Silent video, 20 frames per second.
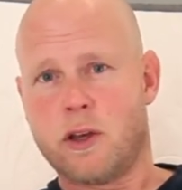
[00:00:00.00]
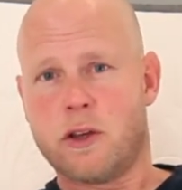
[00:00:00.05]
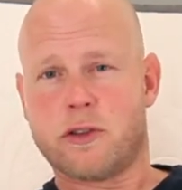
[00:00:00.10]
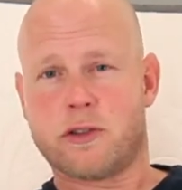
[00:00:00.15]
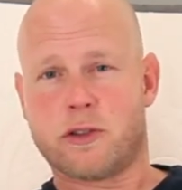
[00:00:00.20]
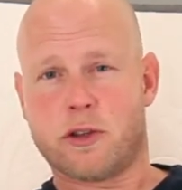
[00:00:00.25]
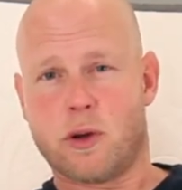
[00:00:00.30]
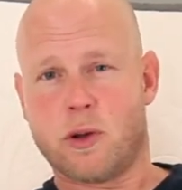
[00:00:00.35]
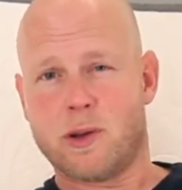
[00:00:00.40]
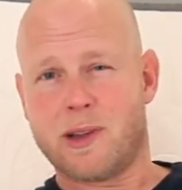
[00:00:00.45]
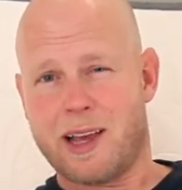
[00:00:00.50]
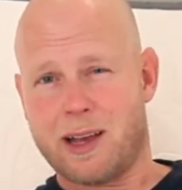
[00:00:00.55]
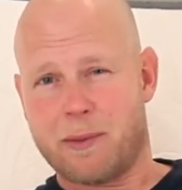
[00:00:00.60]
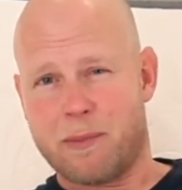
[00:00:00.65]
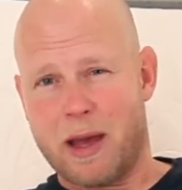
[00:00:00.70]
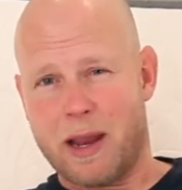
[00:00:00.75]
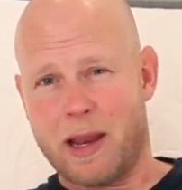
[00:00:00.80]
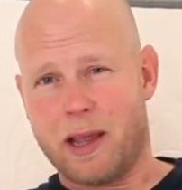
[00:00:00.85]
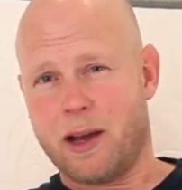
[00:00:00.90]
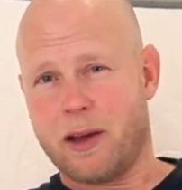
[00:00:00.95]
So like
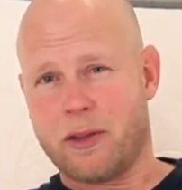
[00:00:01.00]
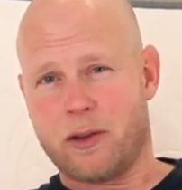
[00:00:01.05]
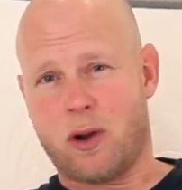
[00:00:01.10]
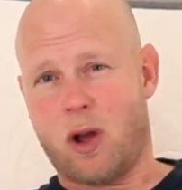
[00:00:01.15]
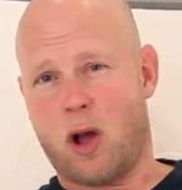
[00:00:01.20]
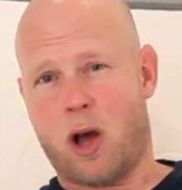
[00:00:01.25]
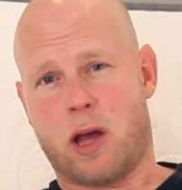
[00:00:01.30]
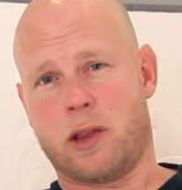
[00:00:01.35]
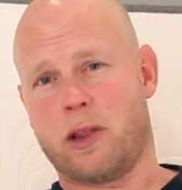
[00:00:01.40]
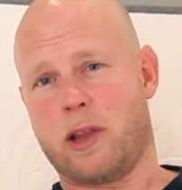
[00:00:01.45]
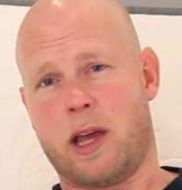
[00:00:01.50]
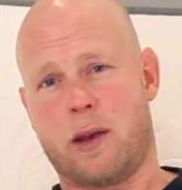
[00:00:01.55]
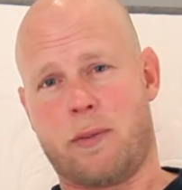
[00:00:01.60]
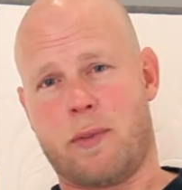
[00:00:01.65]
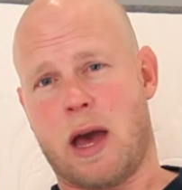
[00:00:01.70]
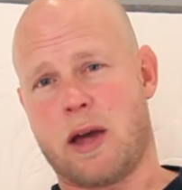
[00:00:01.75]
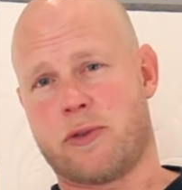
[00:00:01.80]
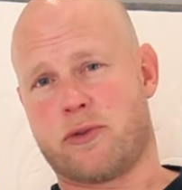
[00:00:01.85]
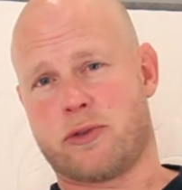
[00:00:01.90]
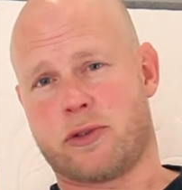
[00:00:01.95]
many other online
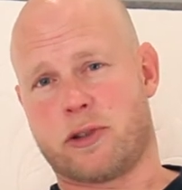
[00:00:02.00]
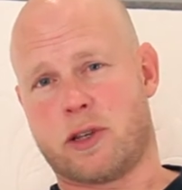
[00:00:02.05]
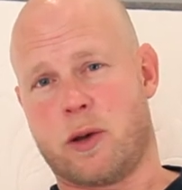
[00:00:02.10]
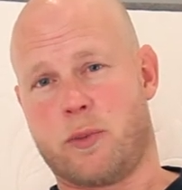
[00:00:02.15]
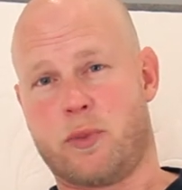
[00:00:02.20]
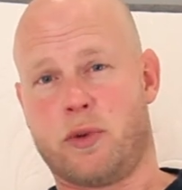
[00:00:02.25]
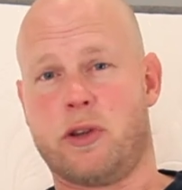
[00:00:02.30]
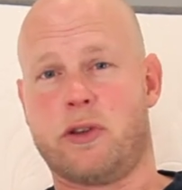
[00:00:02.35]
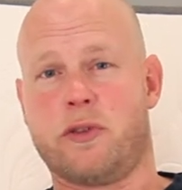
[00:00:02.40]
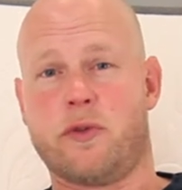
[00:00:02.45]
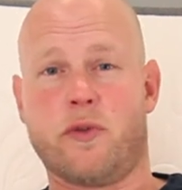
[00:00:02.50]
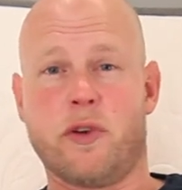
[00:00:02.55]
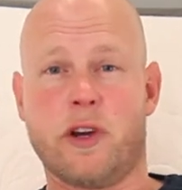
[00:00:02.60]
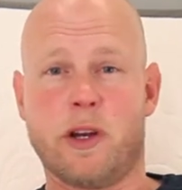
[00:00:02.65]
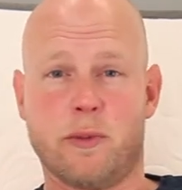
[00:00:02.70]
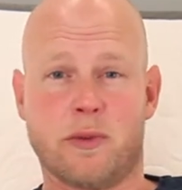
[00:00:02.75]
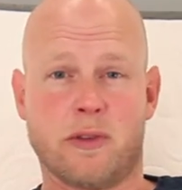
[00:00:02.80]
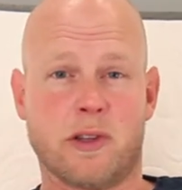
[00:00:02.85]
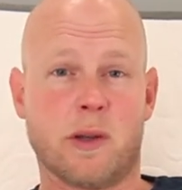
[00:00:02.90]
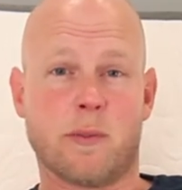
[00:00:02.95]
mattress companies,
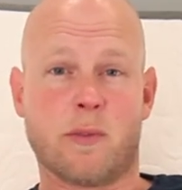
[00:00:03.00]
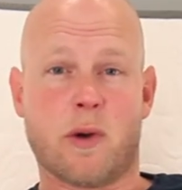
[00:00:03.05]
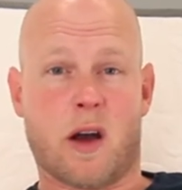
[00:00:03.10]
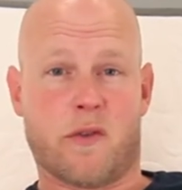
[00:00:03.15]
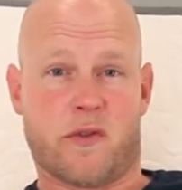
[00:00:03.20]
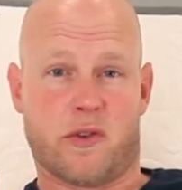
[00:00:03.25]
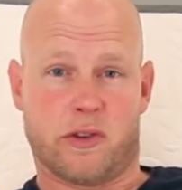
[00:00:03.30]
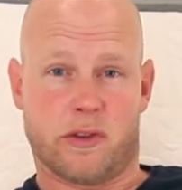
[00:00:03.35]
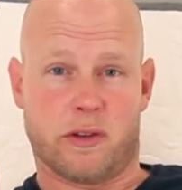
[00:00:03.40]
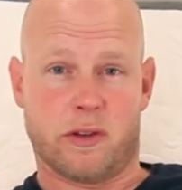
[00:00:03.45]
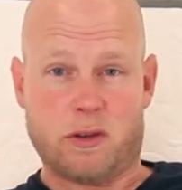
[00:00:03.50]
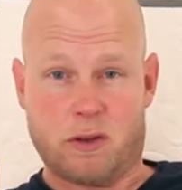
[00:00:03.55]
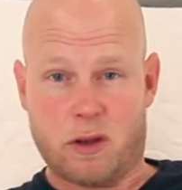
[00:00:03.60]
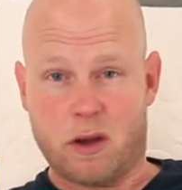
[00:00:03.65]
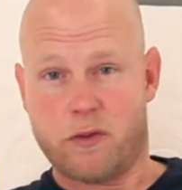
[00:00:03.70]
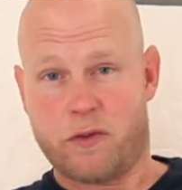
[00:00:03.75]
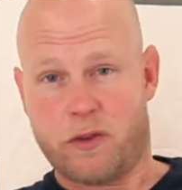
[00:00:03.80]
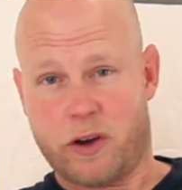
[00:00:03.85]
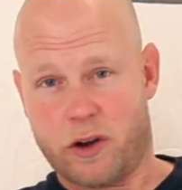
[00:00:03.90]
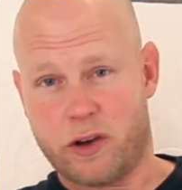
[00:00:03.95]
Freedom Sleep offers
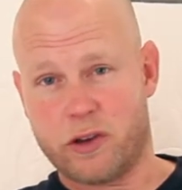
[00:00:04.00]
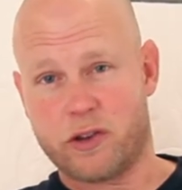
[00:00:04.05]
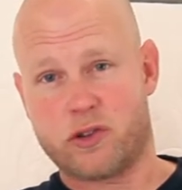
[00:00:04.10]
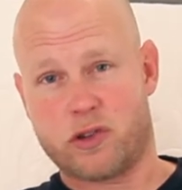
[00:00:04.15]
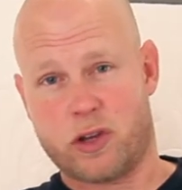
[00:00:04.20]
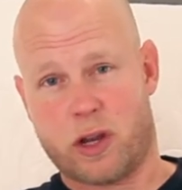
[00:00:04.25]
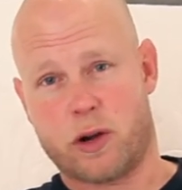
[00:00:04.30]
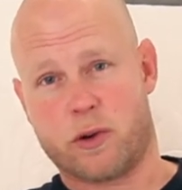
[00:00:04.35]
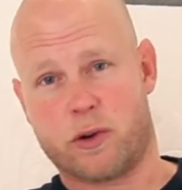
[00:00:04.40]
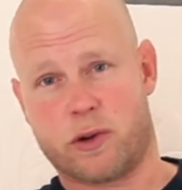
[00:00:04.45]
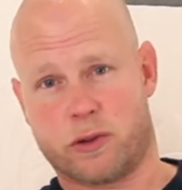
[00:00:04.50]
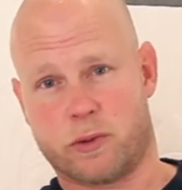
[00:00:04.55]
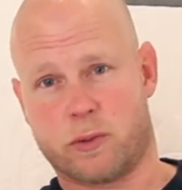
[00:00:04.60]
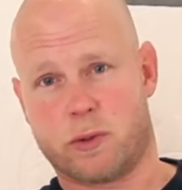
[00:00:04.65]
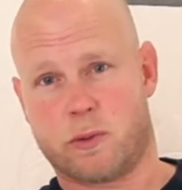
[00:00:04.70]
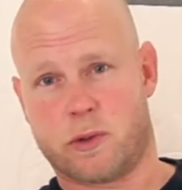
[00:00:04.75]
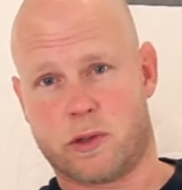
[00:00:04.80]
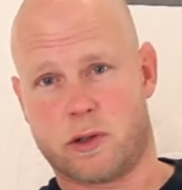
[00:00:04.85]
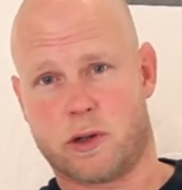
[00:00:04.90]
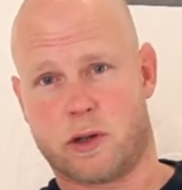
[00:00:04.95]
a very
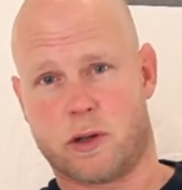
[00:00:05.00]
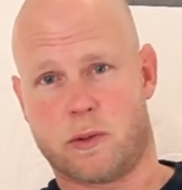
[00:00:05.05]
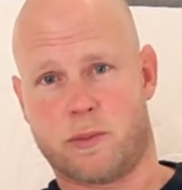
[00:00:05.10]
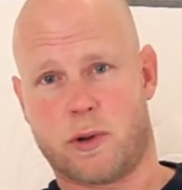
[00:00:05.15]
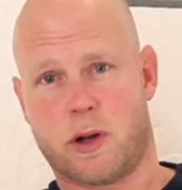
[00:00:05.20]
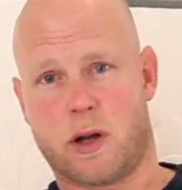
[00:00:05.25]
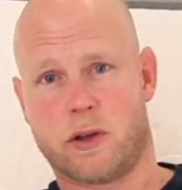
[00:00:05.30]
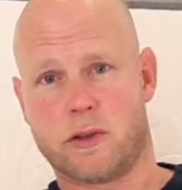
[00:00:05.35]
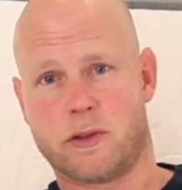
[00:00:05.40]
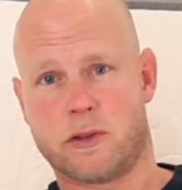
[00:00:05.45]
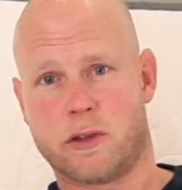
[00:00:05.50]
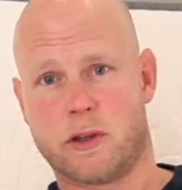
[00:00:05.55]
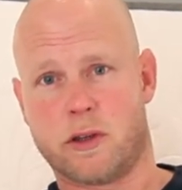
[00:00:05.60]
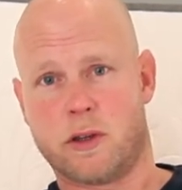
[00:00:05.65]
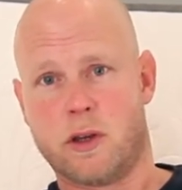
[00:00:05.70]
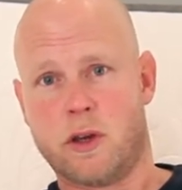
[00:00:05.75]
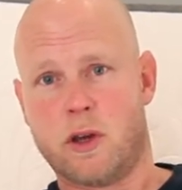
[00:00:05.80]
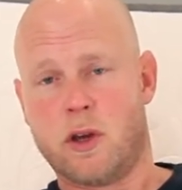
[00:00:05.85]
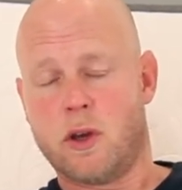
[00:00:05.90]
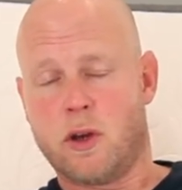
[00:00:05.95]
generous return policy,
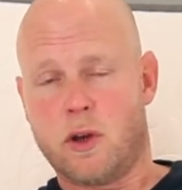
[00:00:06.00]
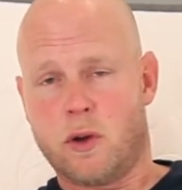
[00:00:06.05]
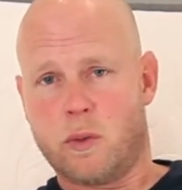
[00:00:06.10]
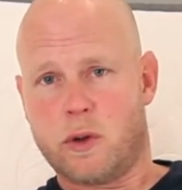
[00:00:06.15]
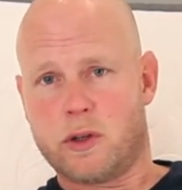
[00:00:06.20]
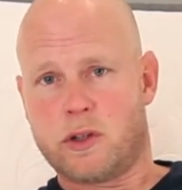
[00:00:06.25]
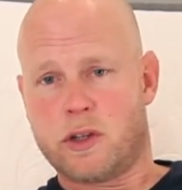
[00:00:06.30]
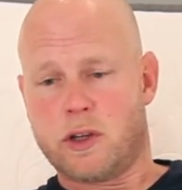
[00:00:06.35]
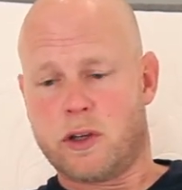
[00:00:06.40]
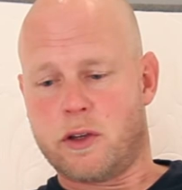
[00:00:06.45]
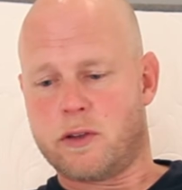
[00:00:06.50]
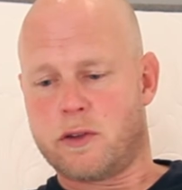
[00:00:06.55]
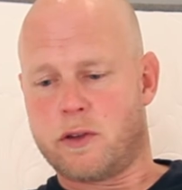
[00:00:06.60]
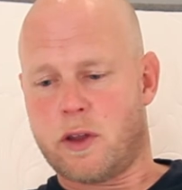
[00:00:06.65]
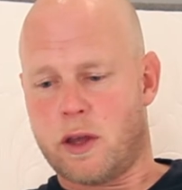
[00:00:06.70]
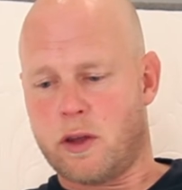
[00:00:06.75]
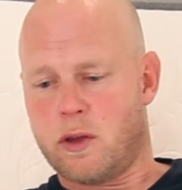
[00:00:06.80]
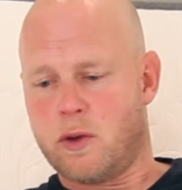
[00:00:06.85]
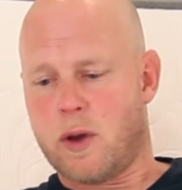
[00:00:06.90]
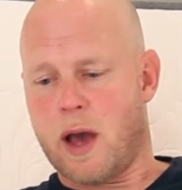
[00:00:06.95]
which is
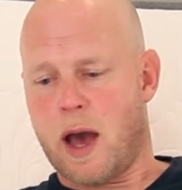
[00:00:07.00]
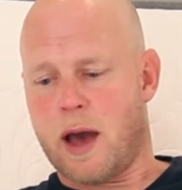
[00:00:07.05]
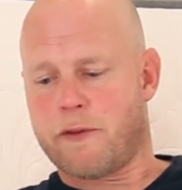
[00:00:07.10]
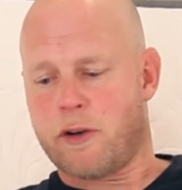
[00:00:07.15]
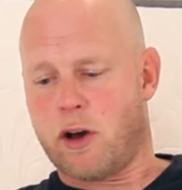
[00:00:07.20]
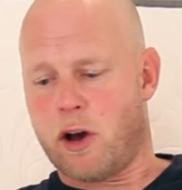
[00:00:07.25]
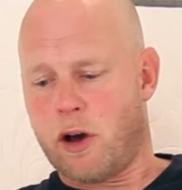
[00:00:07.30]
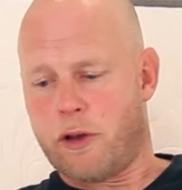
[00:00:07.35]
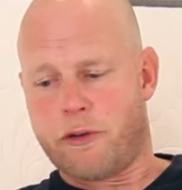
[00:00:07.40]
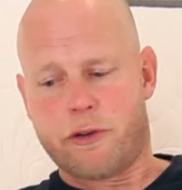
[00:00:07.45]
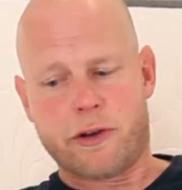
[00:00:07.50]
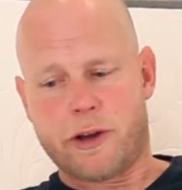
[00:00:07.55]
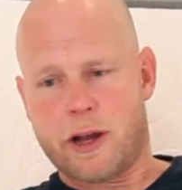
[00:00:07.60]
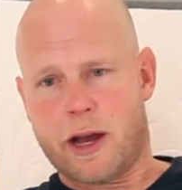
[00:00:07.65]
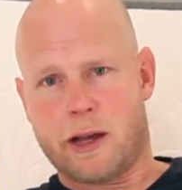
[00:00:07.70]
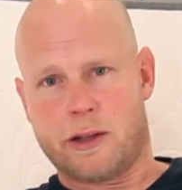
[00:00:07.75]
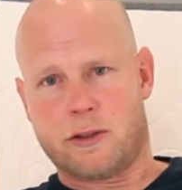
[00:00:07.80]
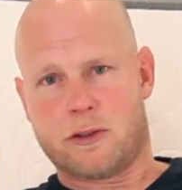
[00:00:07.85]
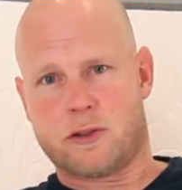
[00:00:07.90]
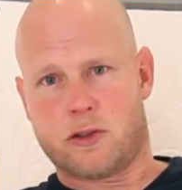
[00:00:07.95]
that you have 100
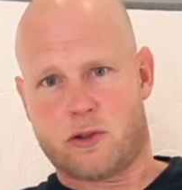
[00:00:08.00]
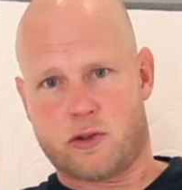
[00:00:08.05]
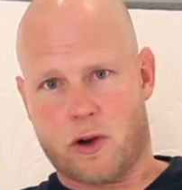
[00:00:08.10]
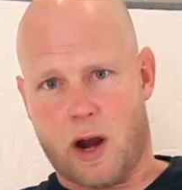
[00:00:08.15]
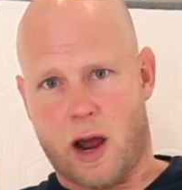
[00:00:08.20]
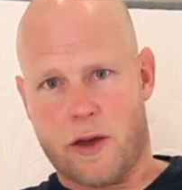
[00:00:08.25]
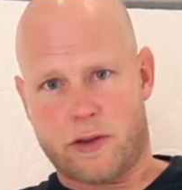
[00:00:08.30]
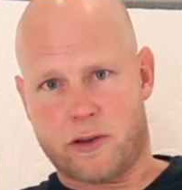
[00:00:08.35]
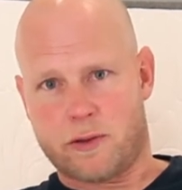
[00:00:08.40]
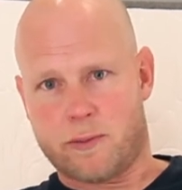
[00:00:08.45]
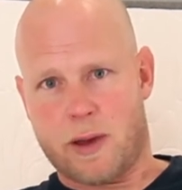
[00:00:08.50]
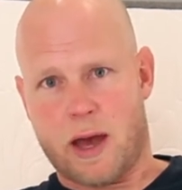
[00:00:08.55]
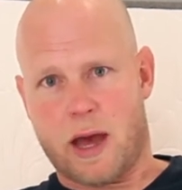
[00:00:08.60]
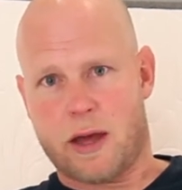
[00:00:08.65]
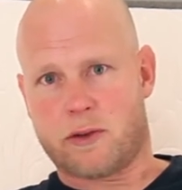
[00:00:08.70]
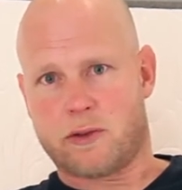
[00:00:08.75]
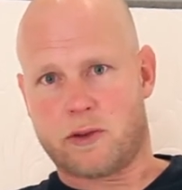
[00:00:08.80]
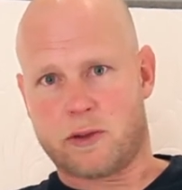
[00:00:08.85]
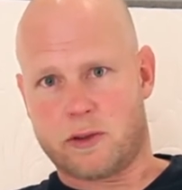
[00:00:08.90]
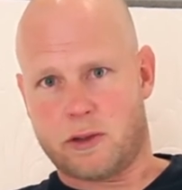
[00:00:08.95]
nights to try this
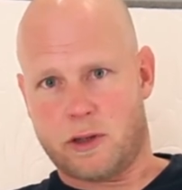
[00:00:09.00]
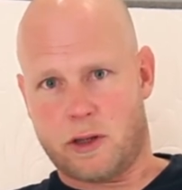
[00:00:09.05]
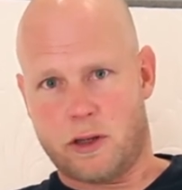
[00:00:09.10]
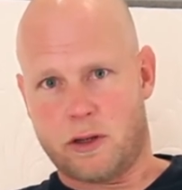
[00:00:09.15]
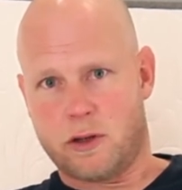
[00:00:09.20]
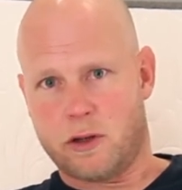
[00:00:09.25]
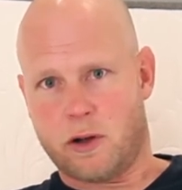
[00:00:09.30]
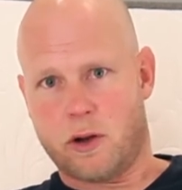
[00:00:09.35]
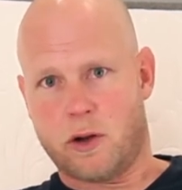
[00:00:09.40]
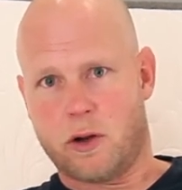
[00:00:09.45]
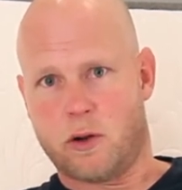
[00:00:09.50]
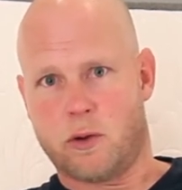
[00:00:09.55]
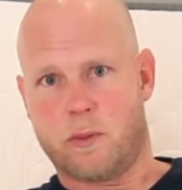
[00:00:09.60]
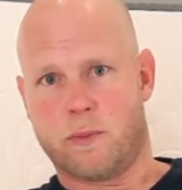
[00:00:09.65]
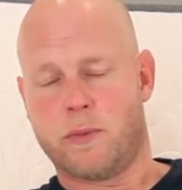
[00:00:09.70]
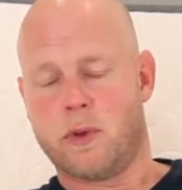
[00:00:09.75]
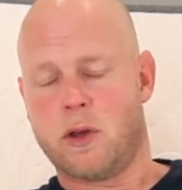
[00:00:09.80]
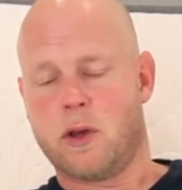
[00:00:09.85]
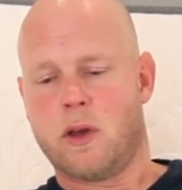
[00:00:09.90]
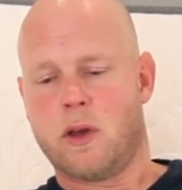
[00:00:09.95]
mattress in your home,